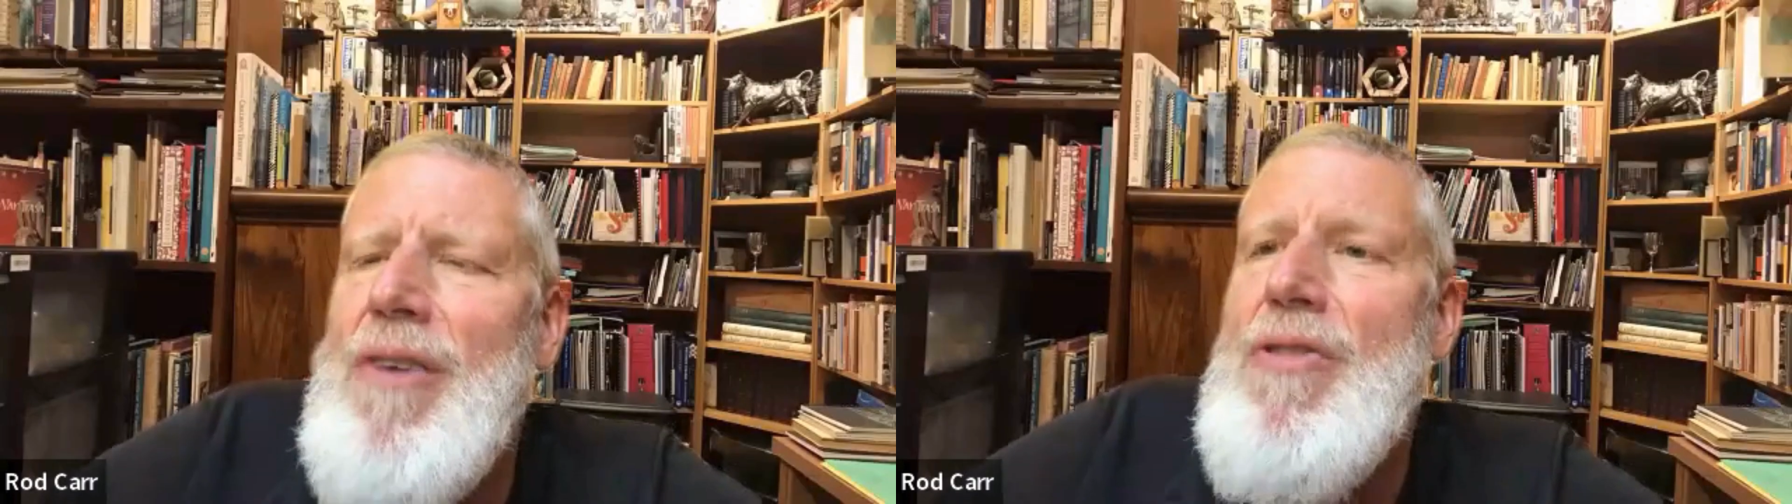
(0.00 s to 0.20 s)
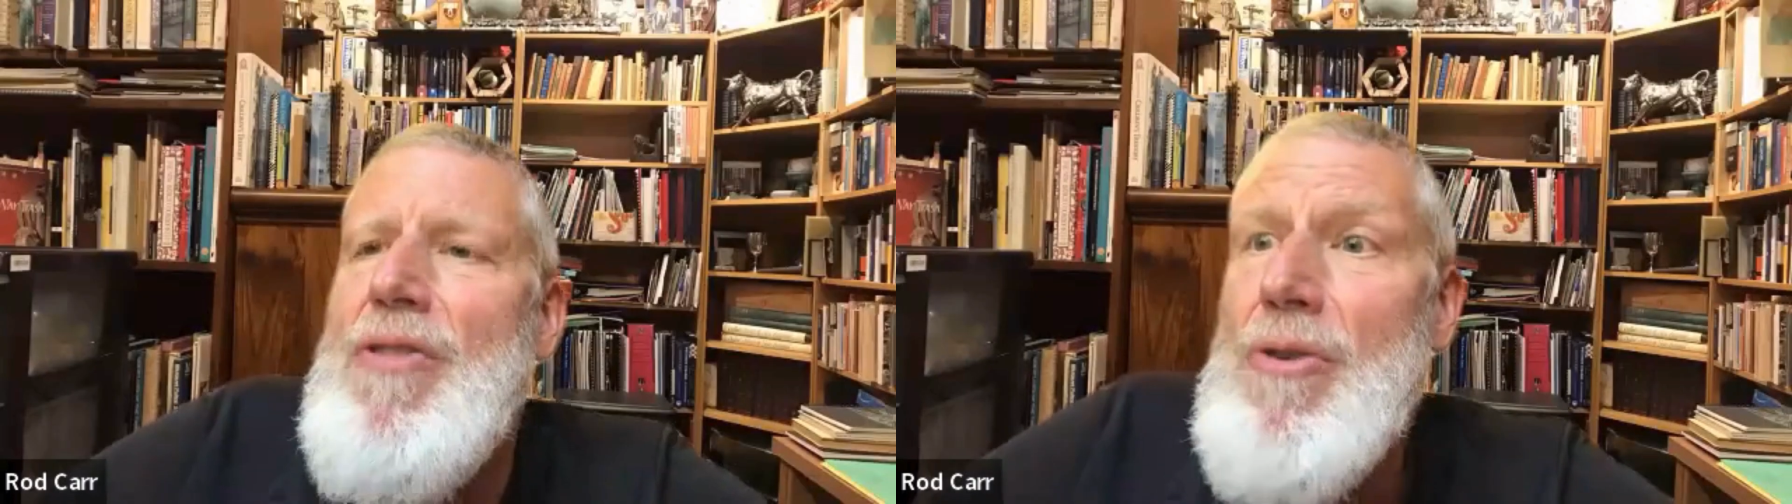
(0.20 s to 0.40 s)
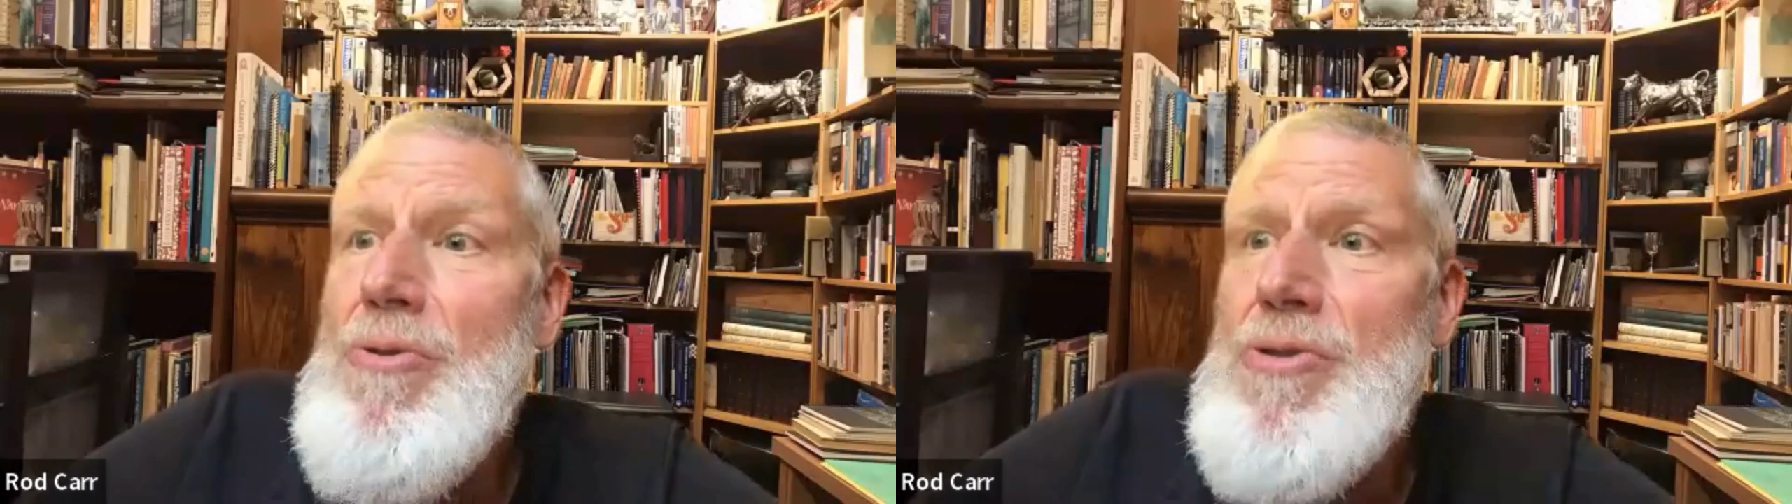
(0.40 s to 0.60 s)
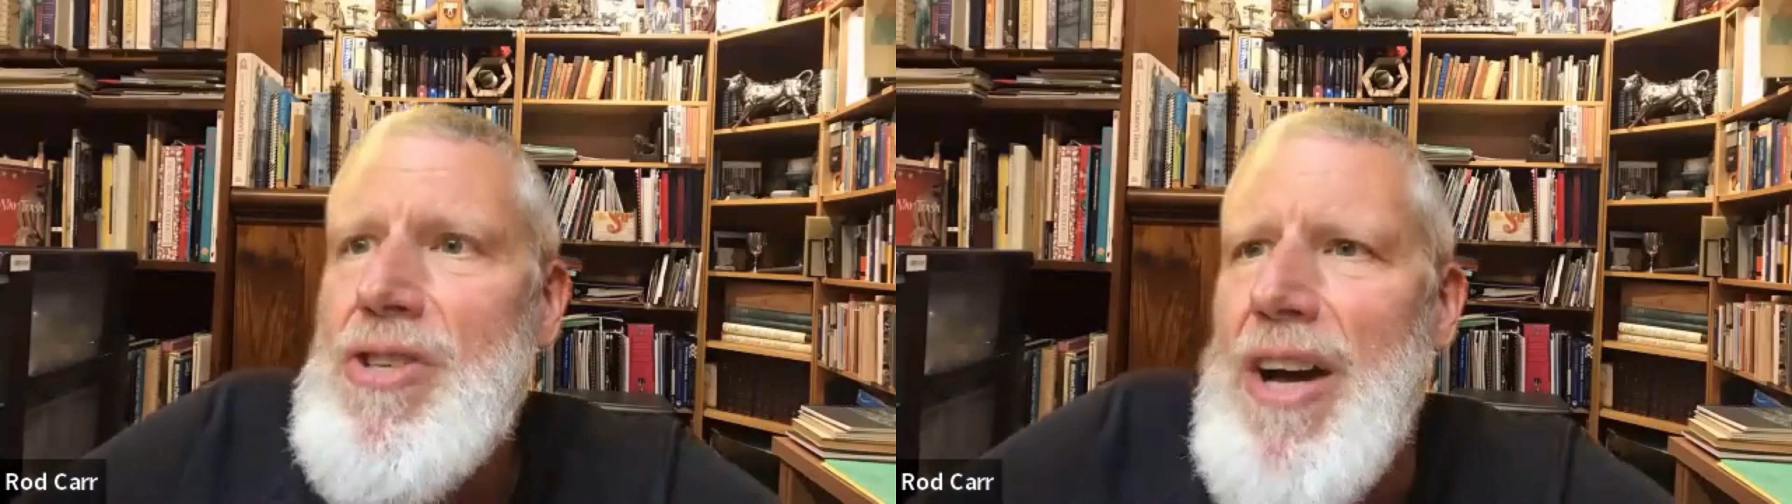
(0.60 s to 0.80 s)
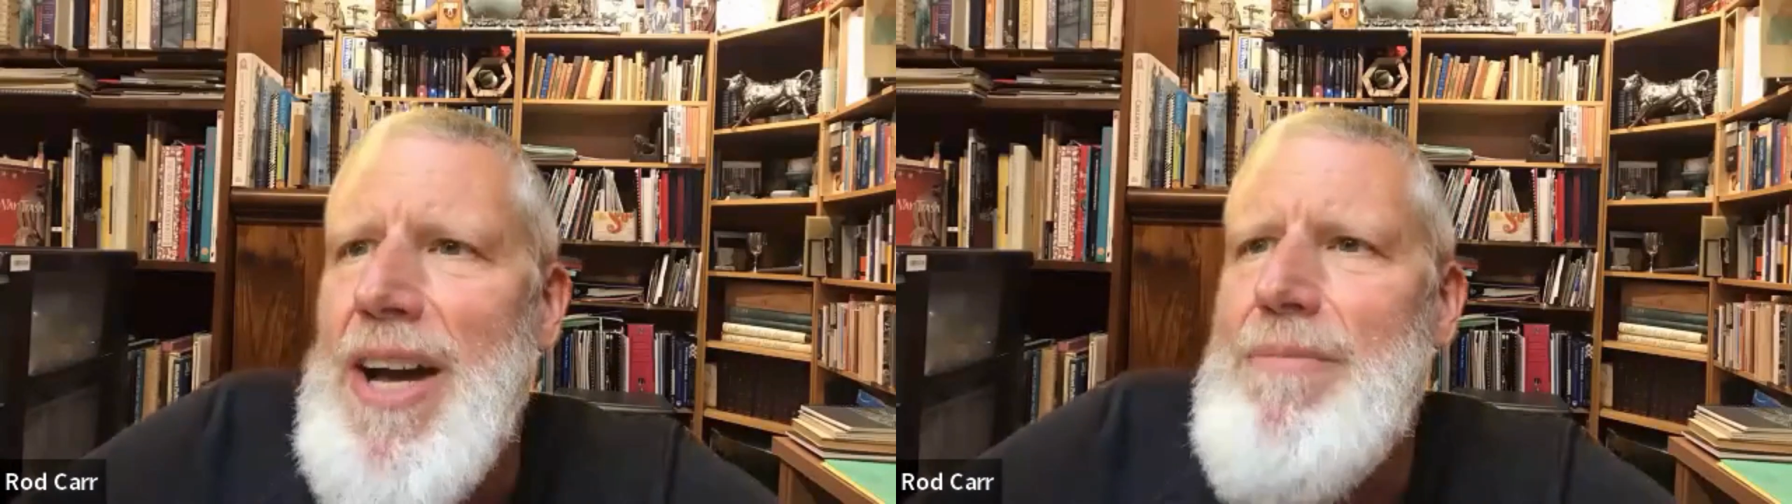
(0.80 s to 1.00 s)
of
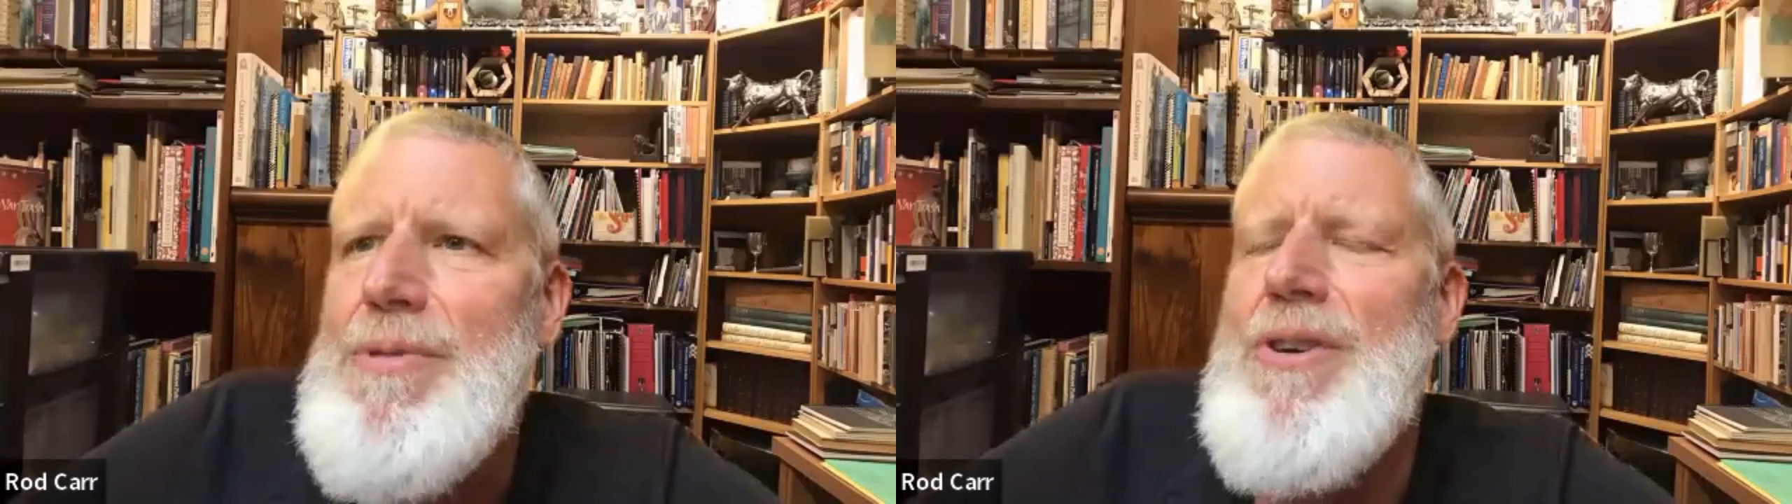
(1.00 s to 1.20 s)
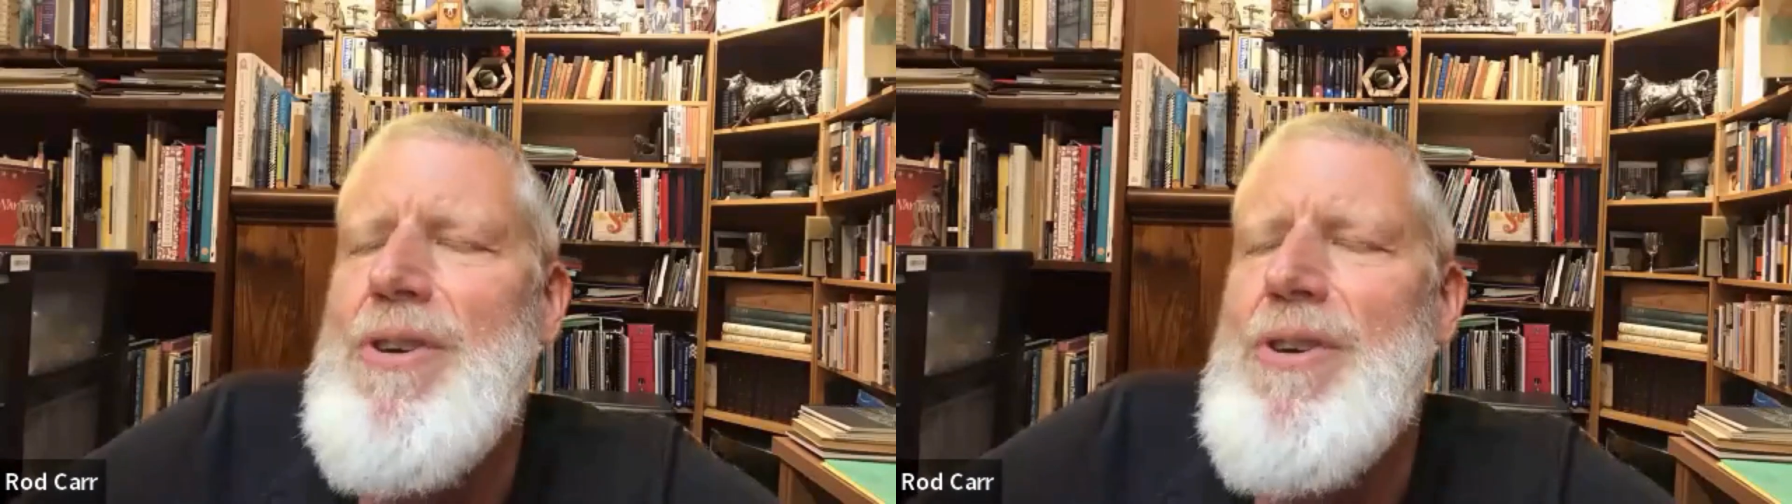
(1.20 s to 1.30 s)
those types